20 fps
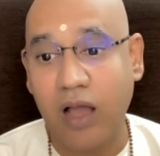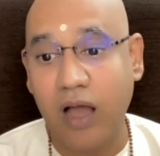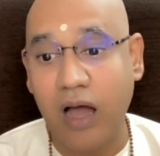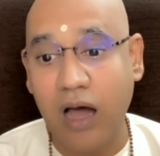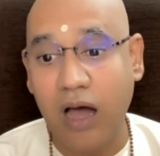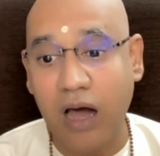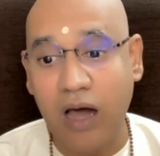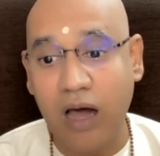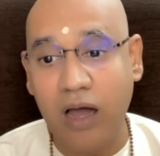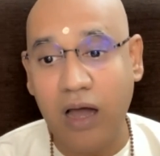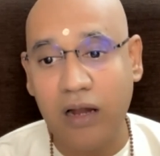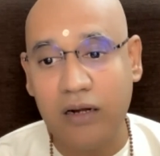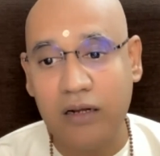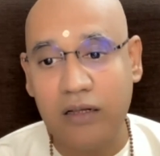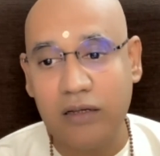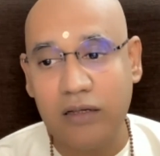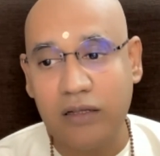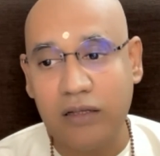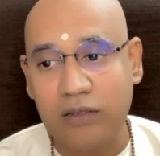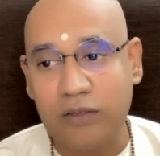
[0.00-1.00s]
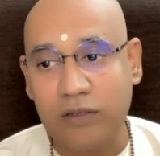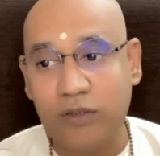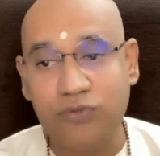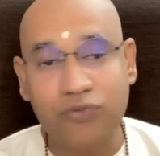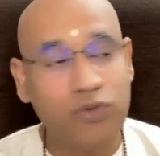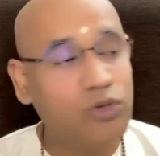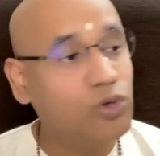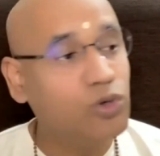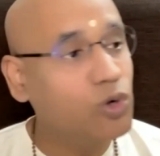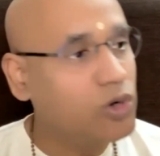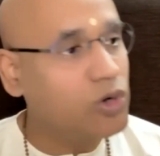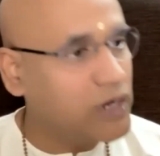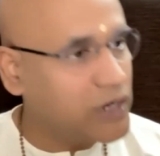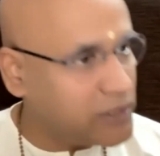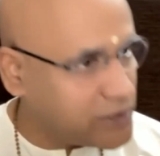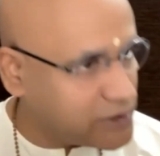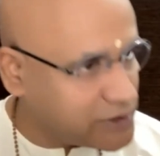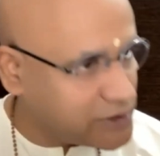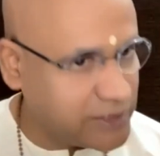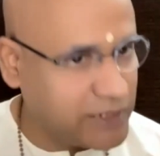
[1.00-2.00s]
Hard if you don't
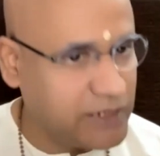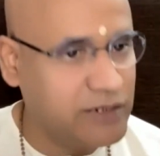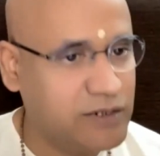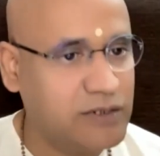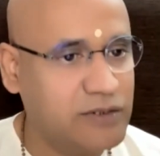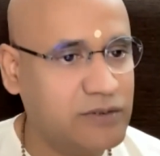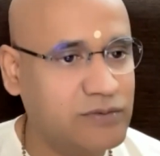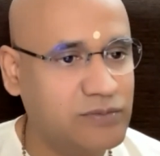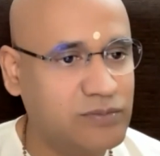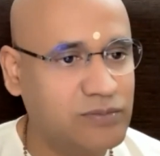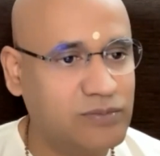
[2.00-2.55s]
understand.